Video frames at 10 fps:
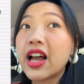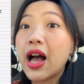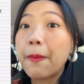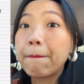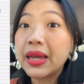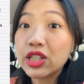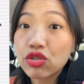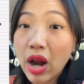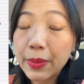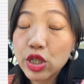a
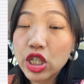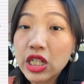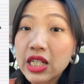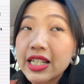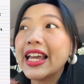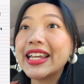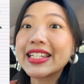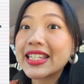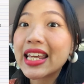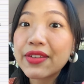pinstripe shirt. It
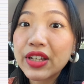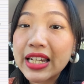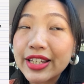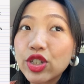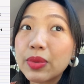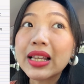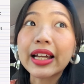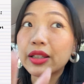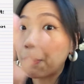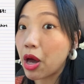doesn't even need to be
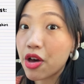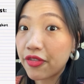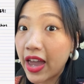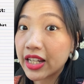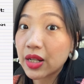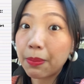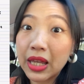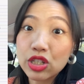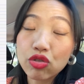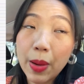like the perfect
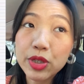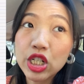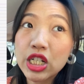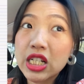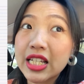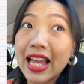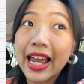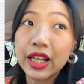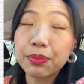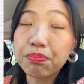pinstripe shirt because I
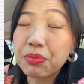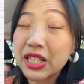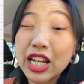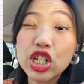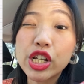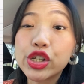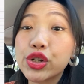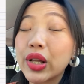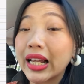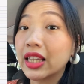could potentially
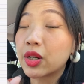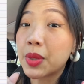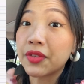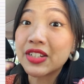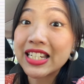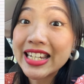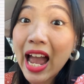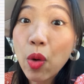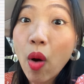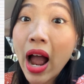do like a little bit of
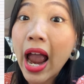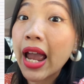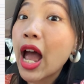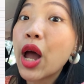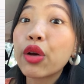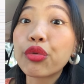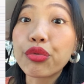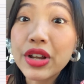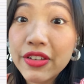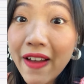DIY,
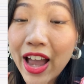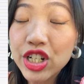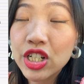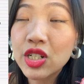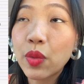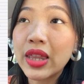refashioned with